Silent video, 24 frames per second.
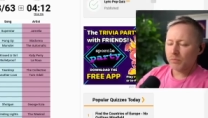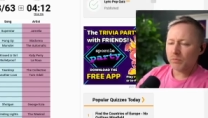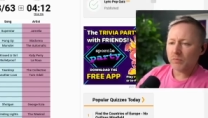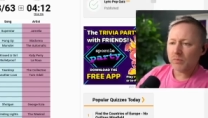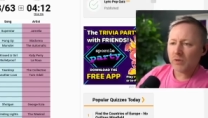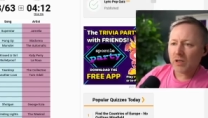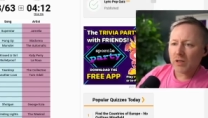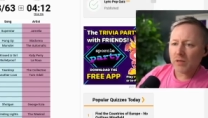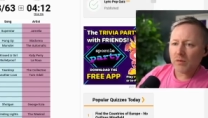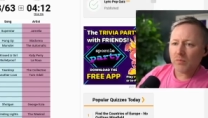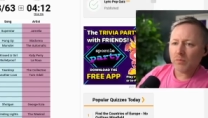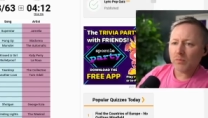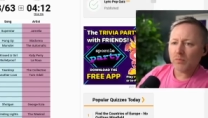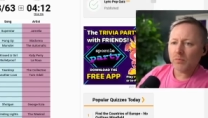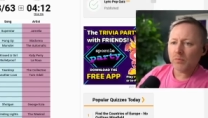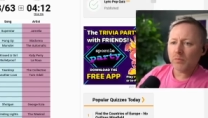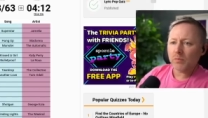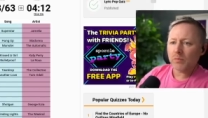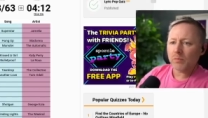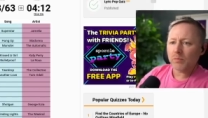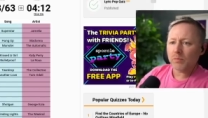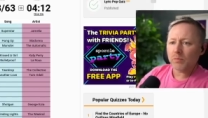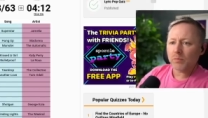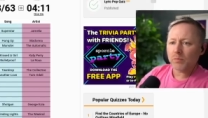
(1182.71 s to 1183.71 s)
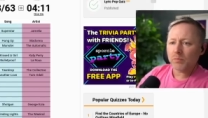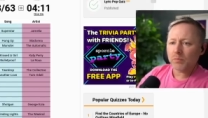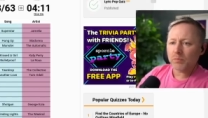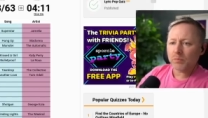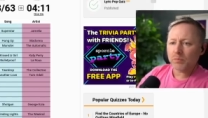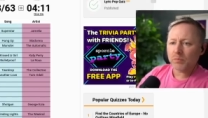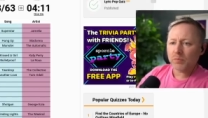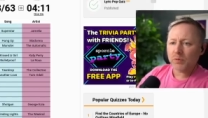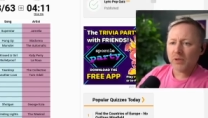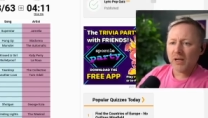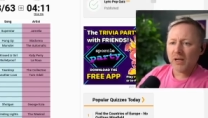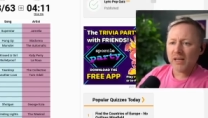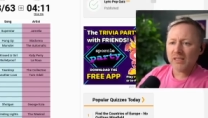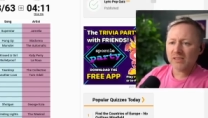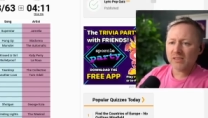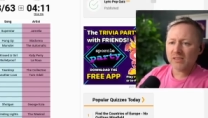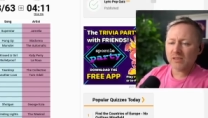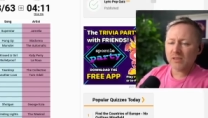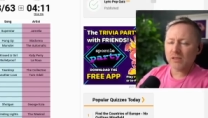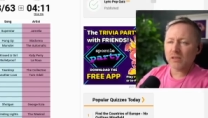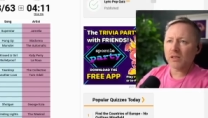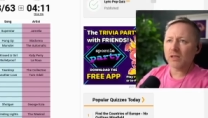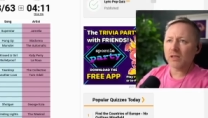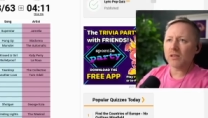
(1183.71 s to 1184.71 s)
Right. Press
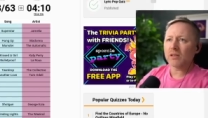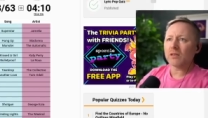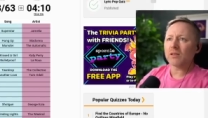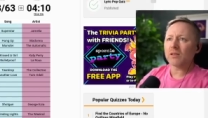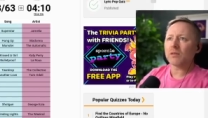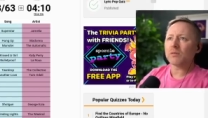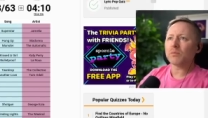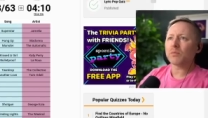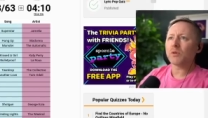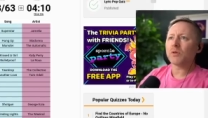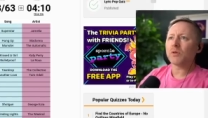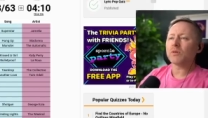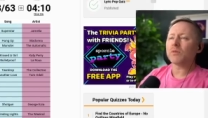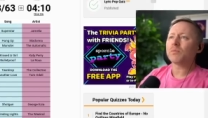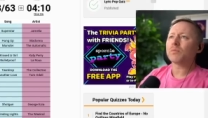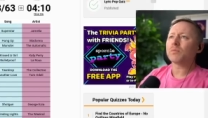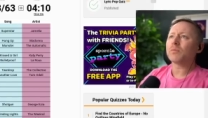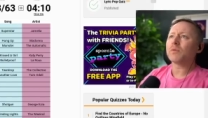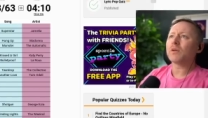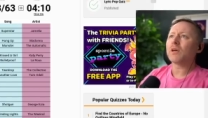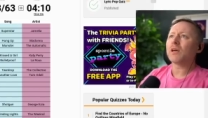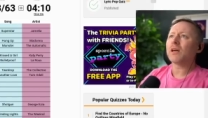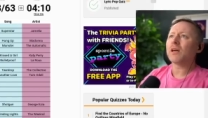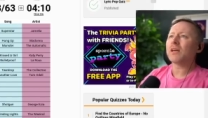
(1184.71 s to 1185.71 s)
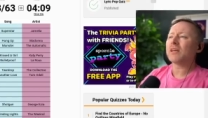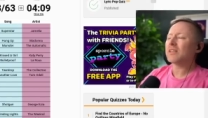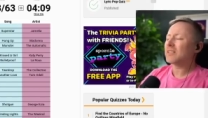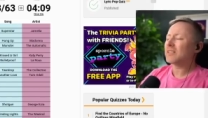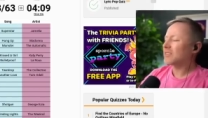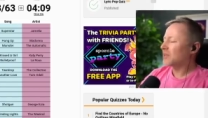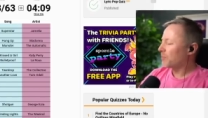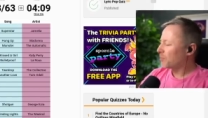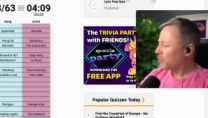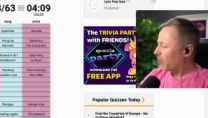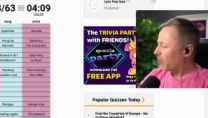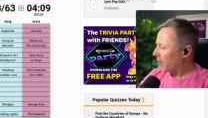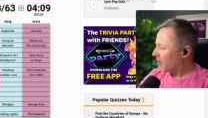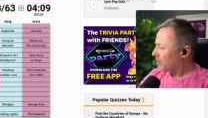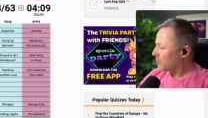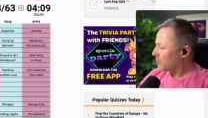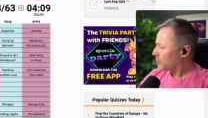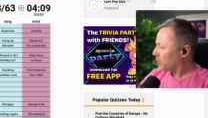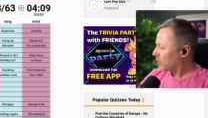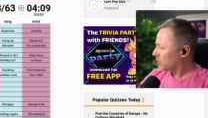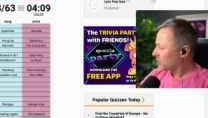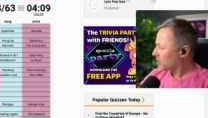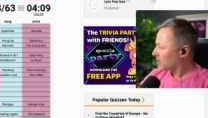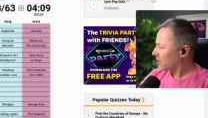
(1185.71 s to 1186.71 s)
it, put, uh, is it button,
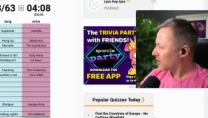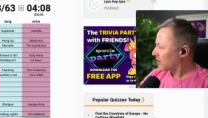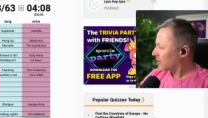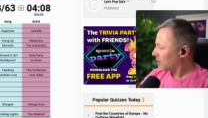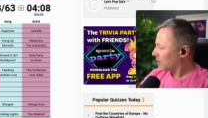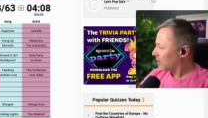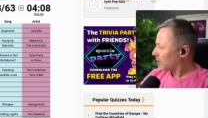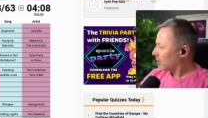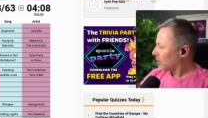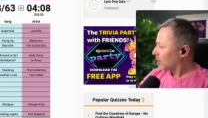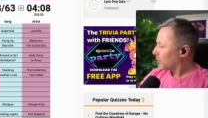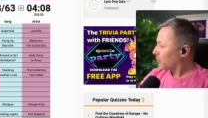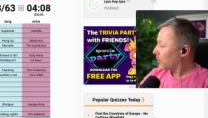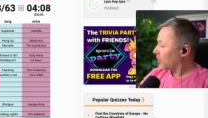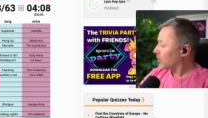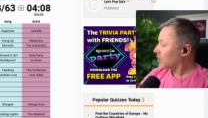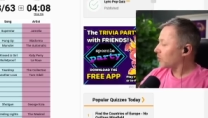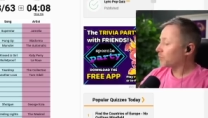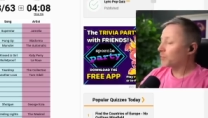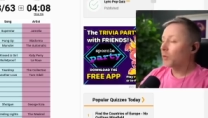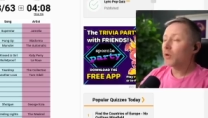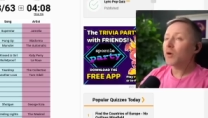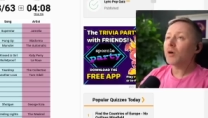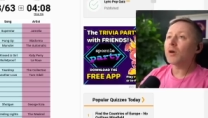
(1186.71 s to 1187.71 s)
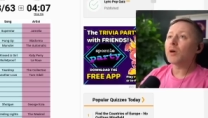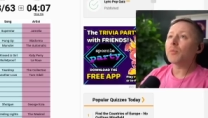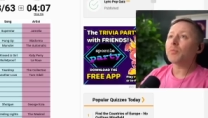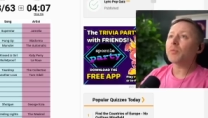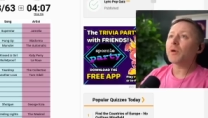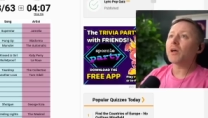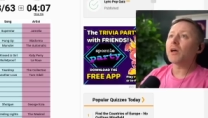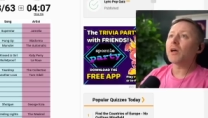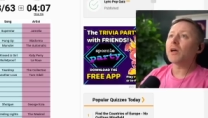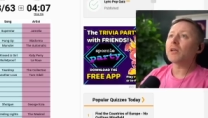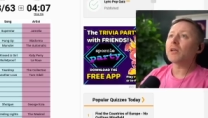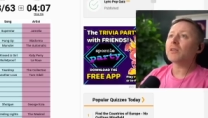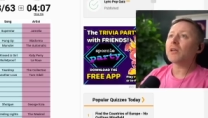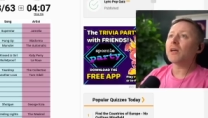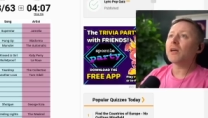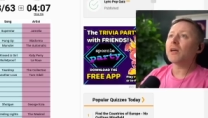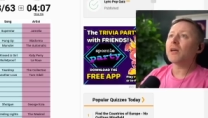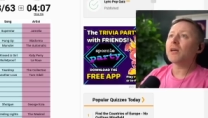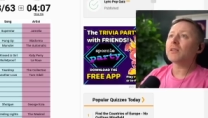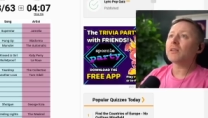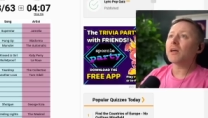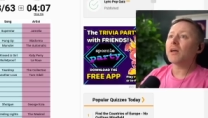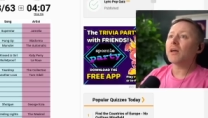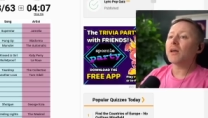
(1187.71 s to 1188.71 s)
pushed it, put, put, uh, uh,
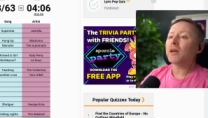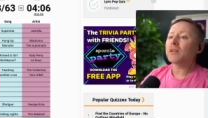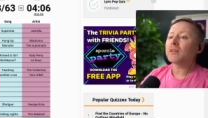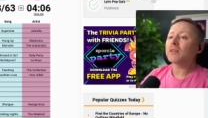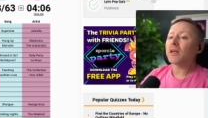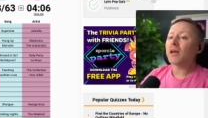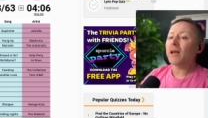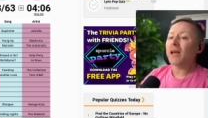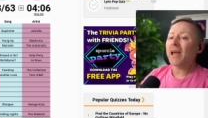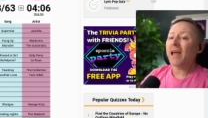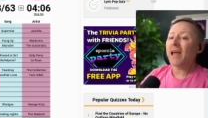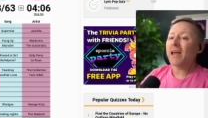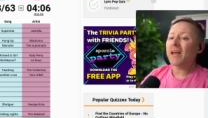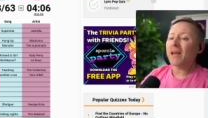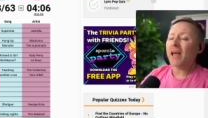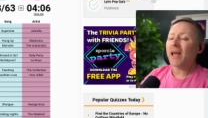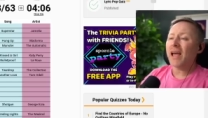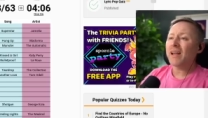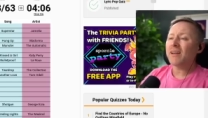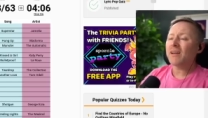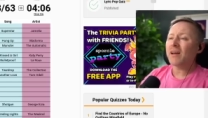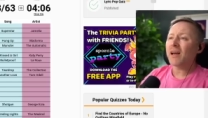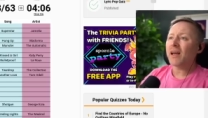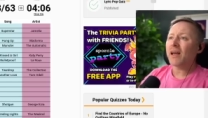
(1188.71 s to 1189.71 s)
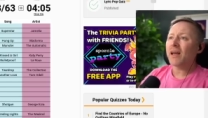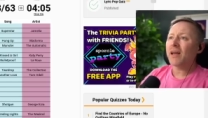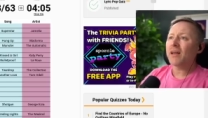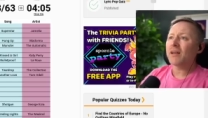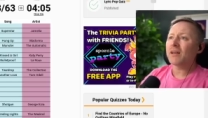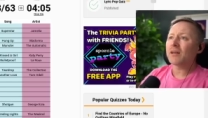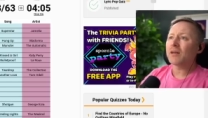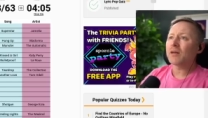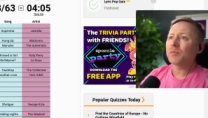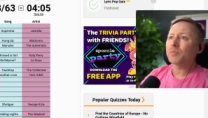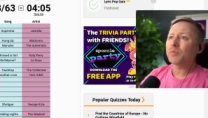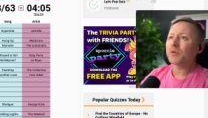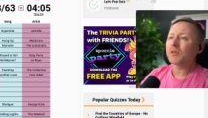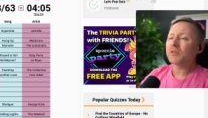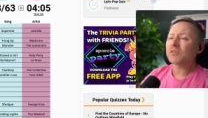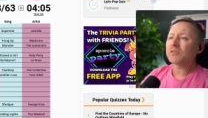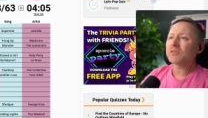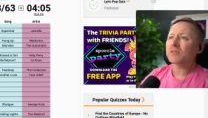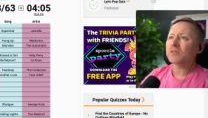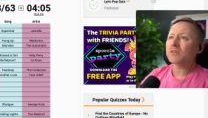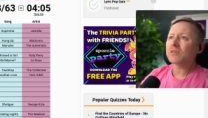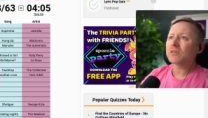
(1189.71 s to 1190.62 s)
uh, uh, uh, uh, push,